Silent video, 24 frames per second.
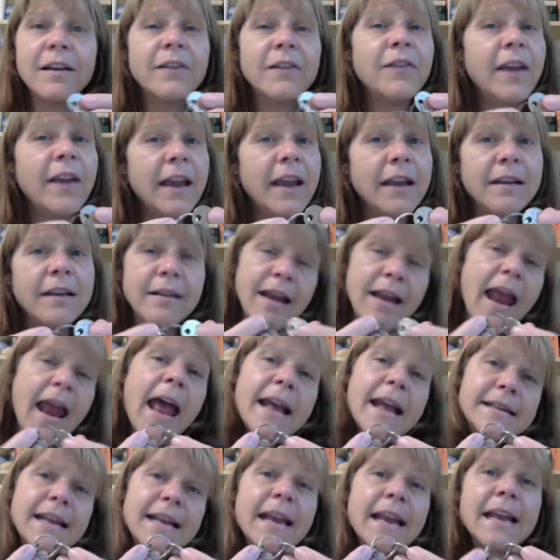of
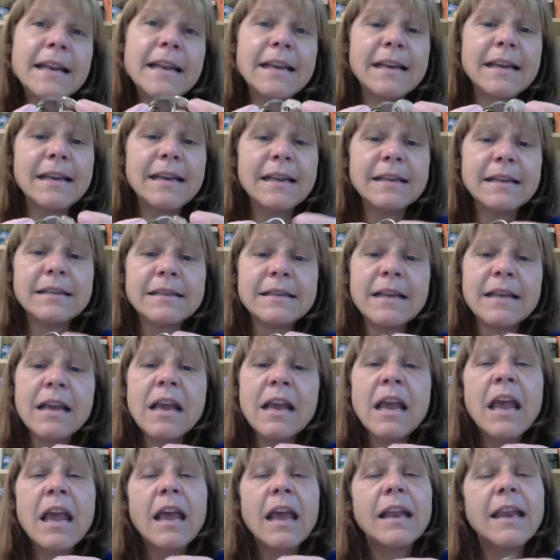handedness.
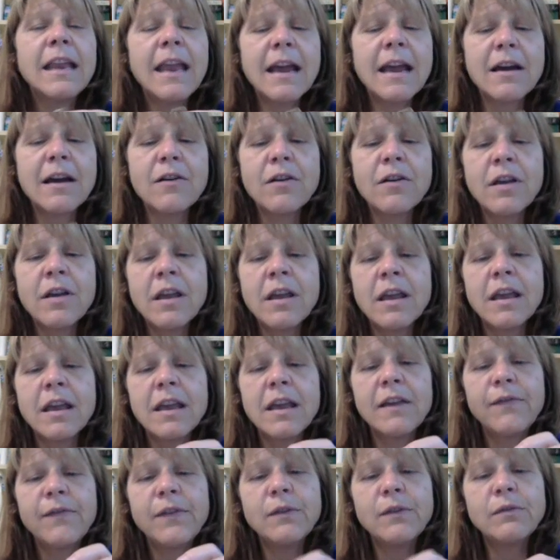Now,
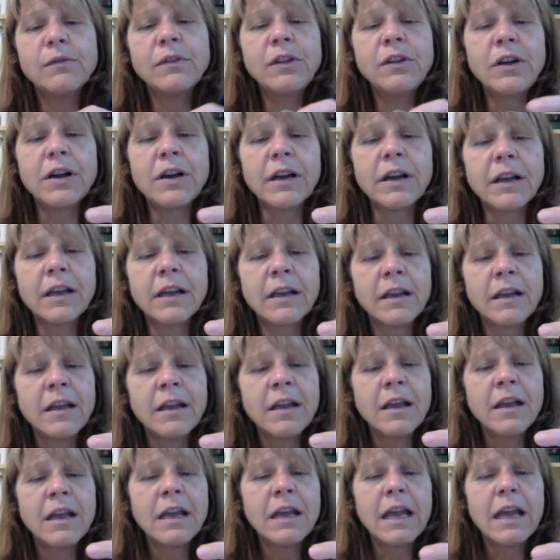if you look
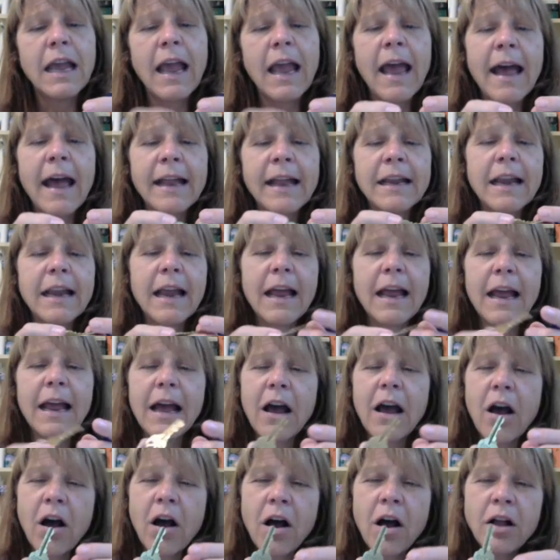at
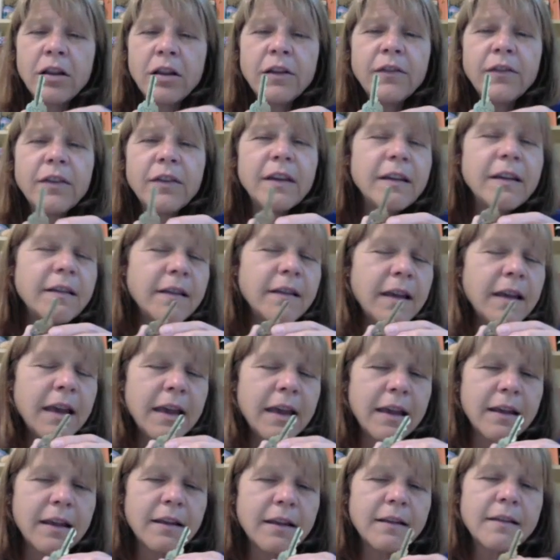all of these
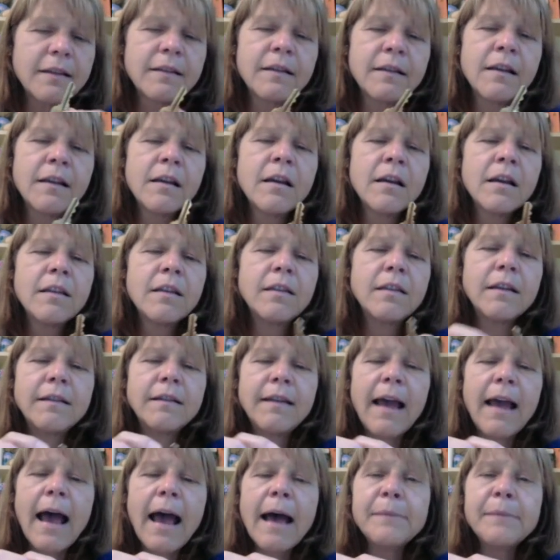keys, the
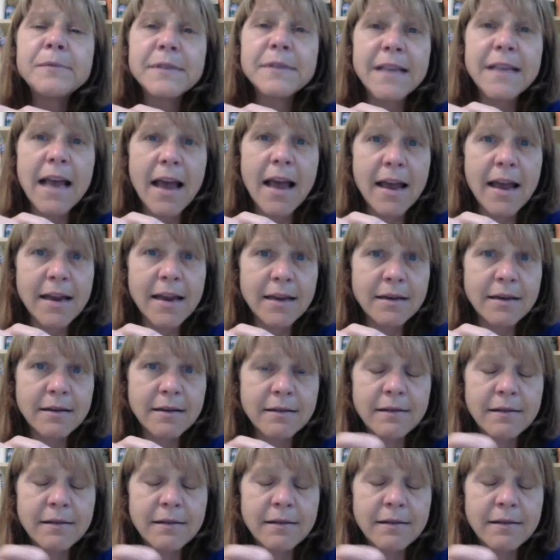top side